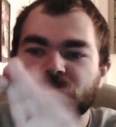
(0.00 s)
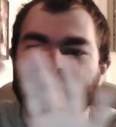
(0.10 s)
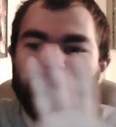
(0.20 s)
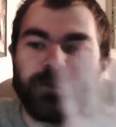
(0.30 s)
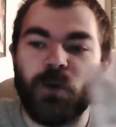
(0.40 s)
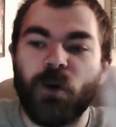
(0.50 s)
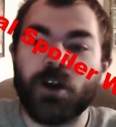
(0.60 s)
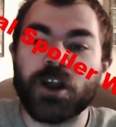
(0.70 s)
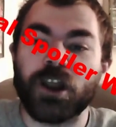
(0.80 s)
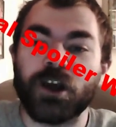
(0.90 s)

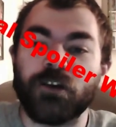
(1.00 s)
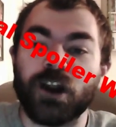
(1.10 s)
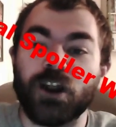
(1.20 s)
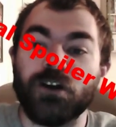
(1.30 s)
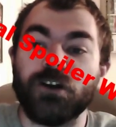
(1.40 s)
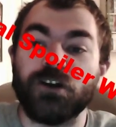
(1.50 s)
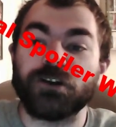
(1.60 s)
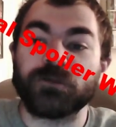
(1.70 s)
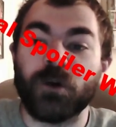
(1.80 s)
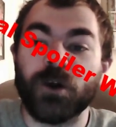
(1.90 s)
Spoiler
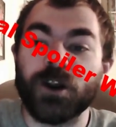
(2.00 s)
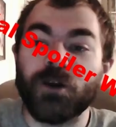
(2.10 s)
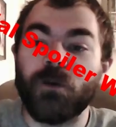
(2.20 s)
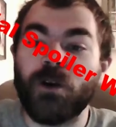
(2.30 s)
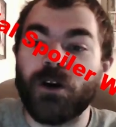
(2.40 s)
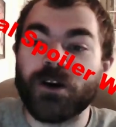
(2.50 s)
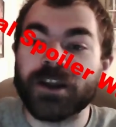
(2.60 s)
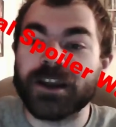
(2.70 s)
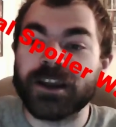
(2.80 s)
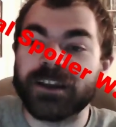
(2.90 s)
alert. Spoiler
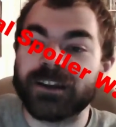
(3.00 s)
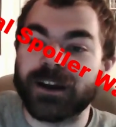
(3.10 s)
warning.